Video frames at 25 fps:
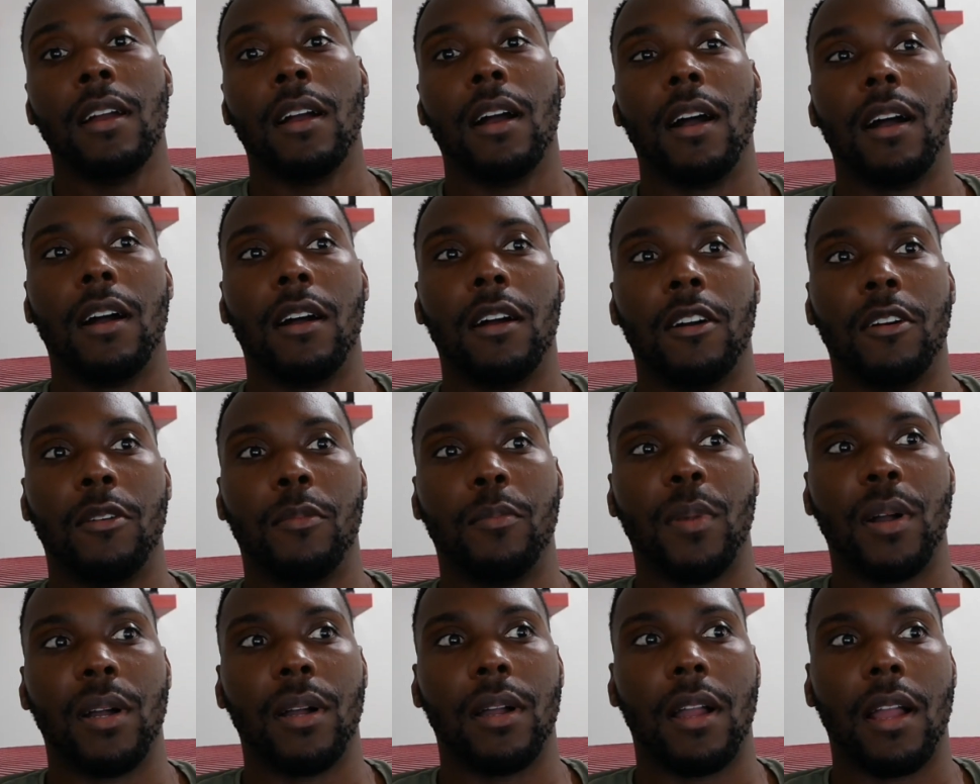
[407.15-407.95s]

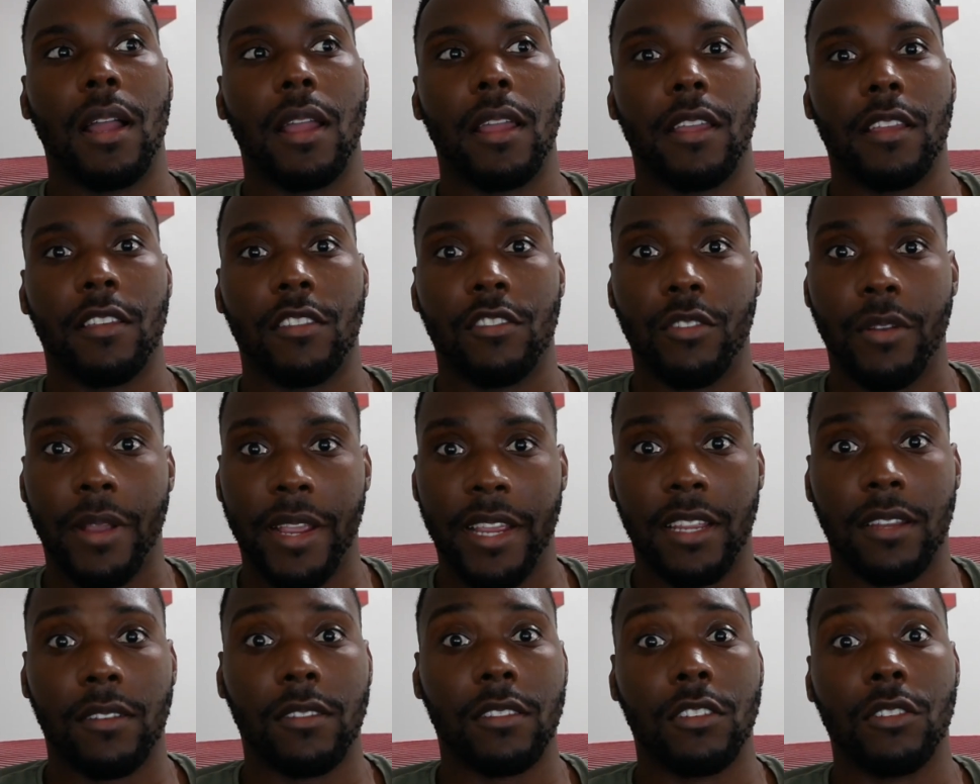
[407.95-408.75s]
Um, it's
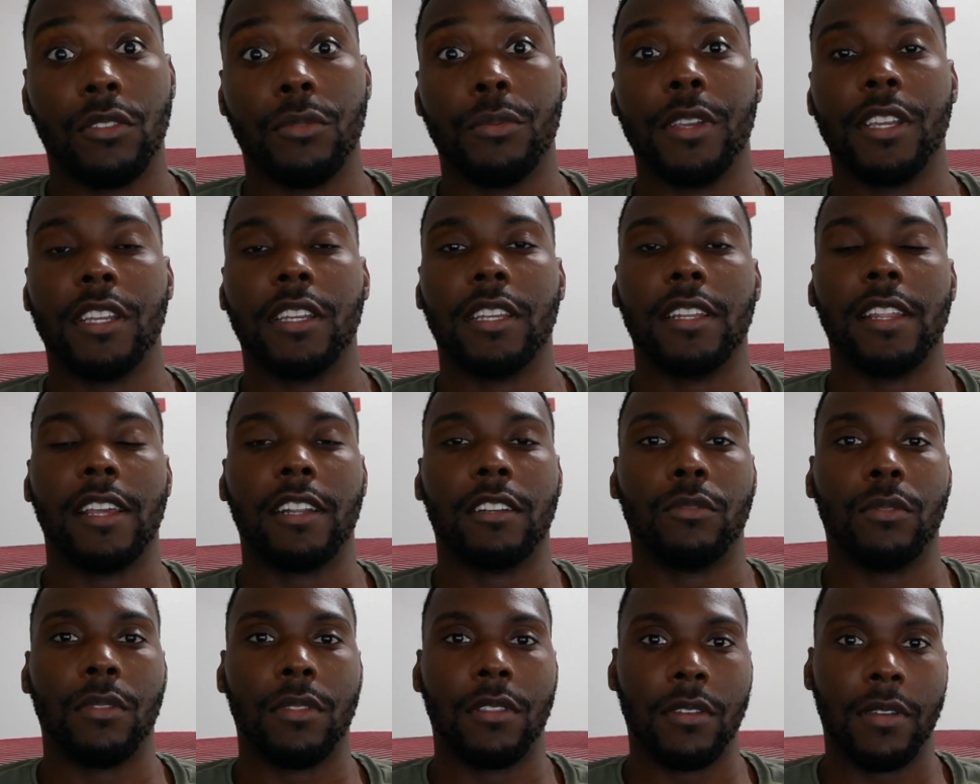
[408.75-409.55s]
great to reconnect
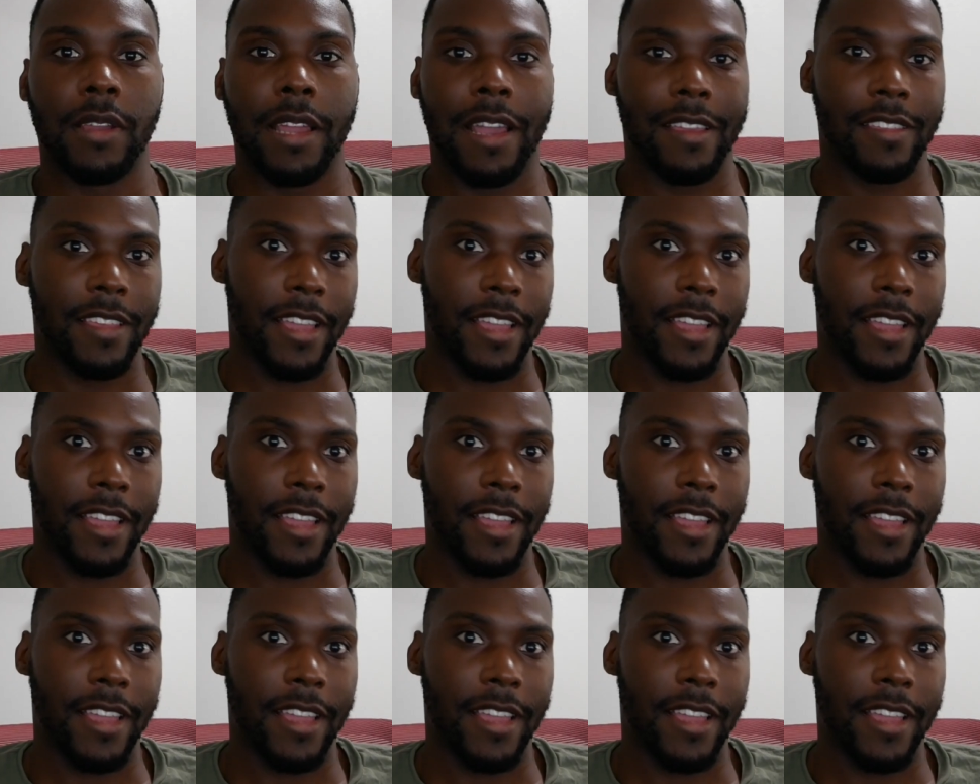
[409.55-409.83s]
with you guys.